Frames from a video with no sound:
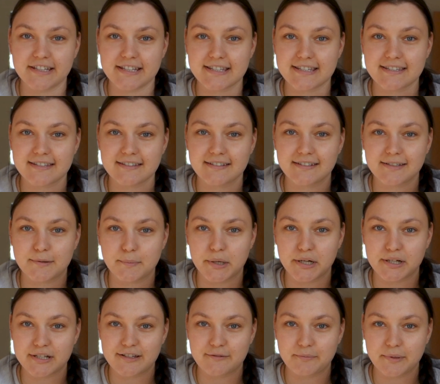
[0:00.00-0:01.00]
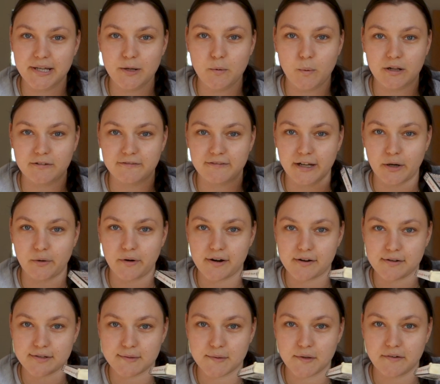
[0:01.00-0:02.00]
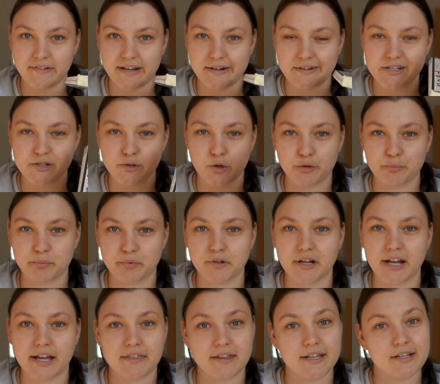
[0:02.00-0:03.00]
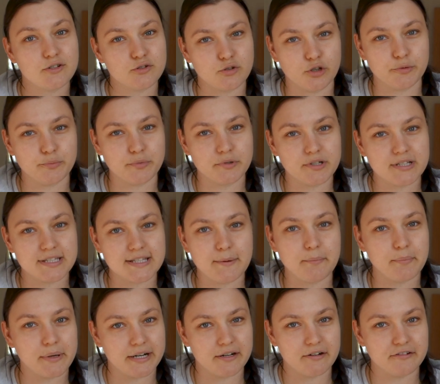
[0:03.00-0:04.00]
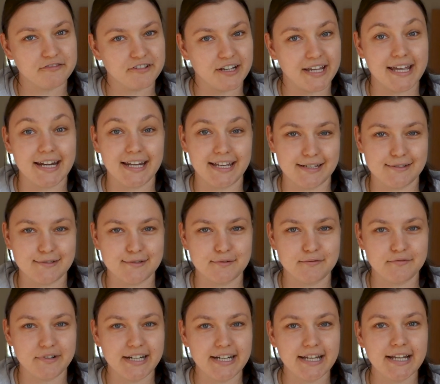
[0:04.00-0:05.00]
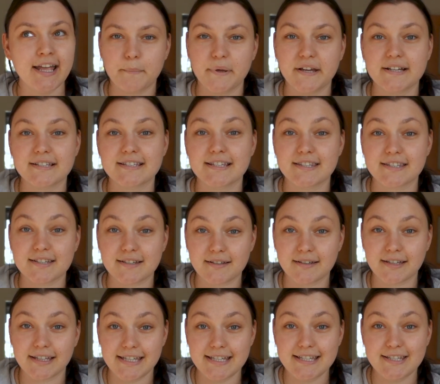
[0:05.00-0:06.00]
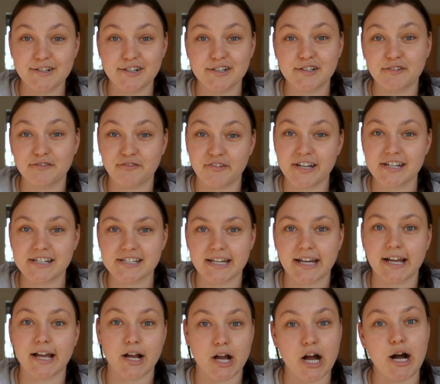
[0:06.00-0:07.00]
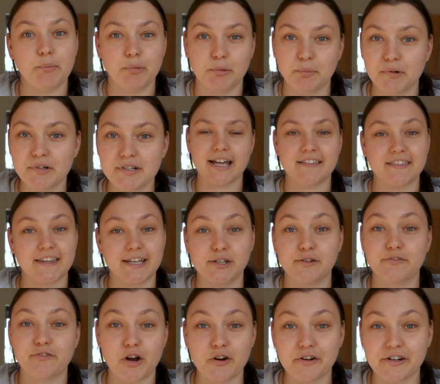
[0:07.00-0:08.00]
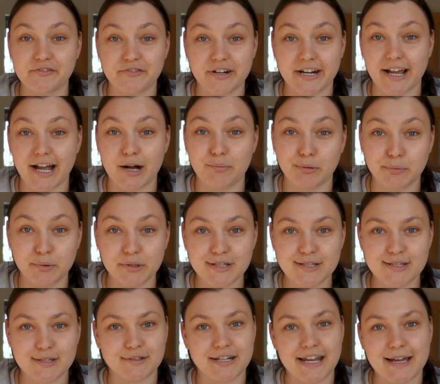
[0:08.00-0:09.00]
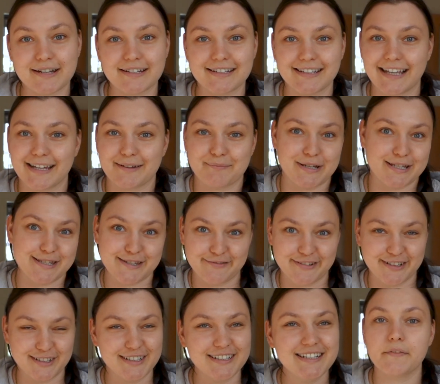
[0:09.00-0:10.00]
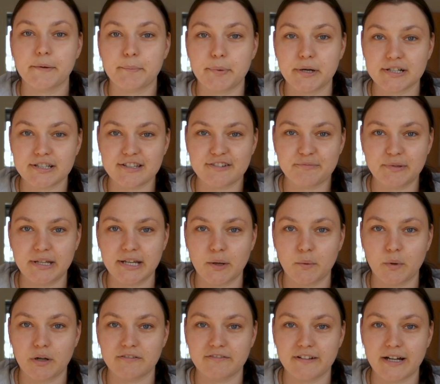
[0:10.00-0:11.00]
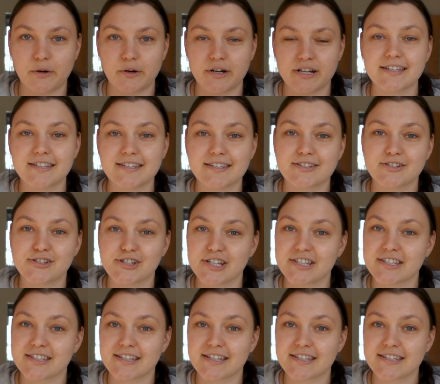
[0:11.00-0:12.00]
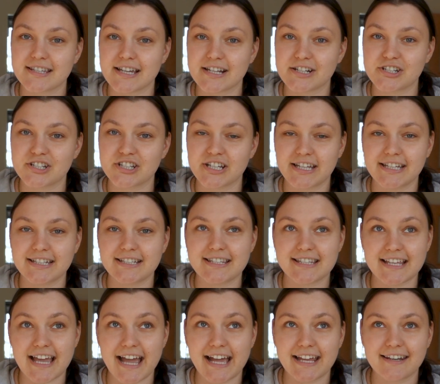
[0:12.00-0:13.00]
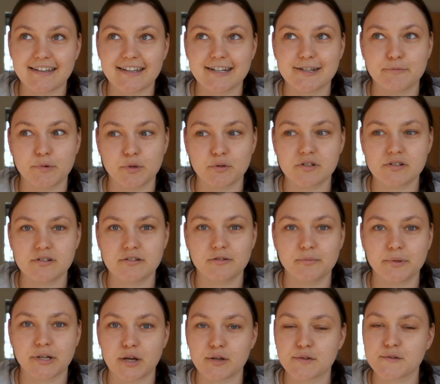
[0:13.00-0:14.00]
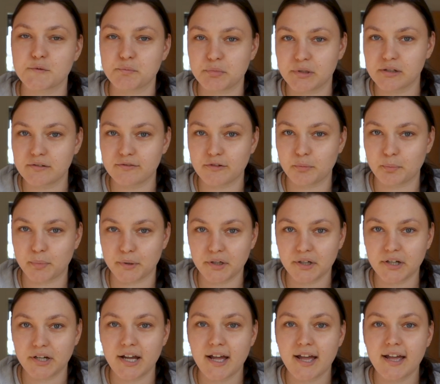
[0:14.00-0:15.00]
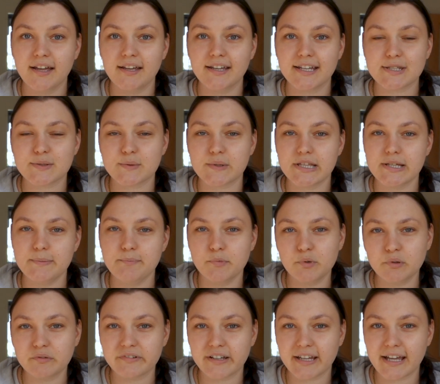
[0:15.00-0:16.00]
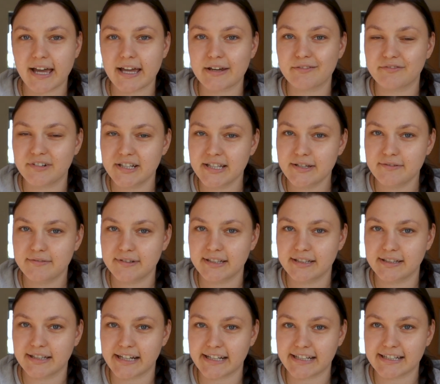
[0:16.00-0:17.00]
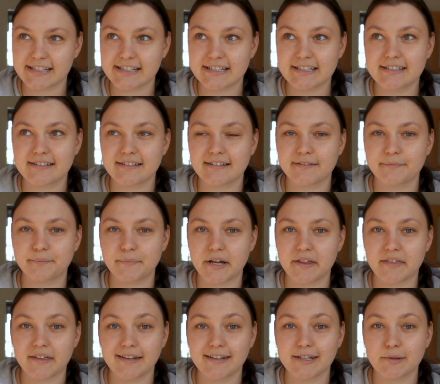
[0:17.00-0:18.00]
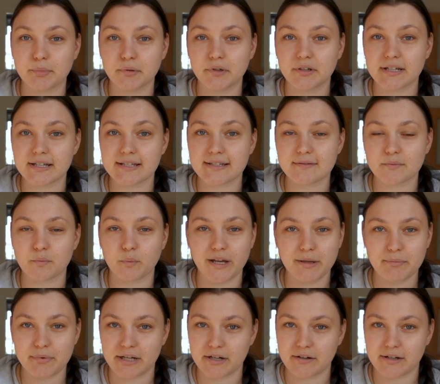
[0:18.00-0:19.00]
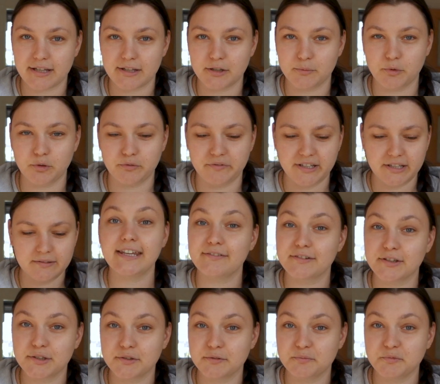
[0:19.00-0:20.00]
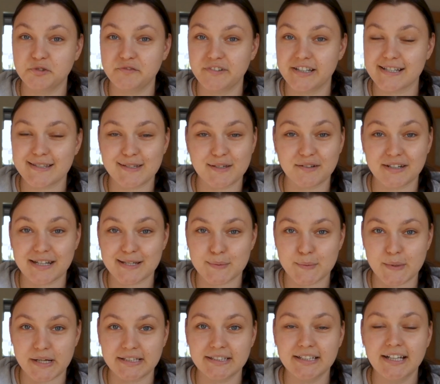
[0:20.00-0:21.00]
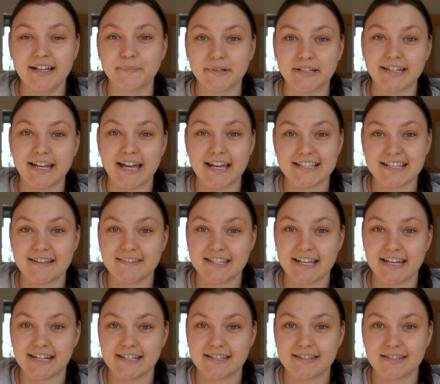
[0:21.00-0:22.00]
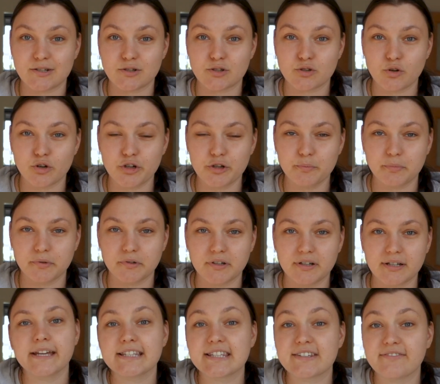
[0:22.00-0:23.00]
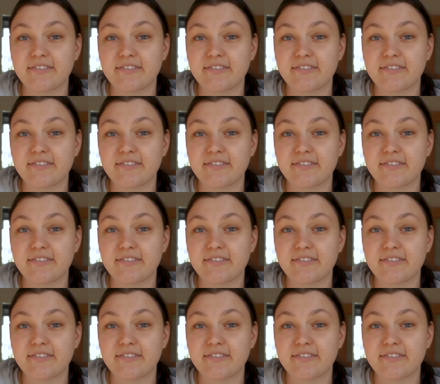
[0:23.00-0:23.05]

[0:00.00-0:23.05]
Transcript: is The Perks of Being a Wallflower, also a very short book. I think short books are better for getting into reading because it's easier to finish like a couple books and then you've already read a couple books so that like makes you feel good. The Perks of Being Wallflower is just such a sad and emotional but also beautiful book. It's really moving. I really really liked it. Um, I think the book is way better than the movie even though the movie is good as well but as I said it's a short book. It's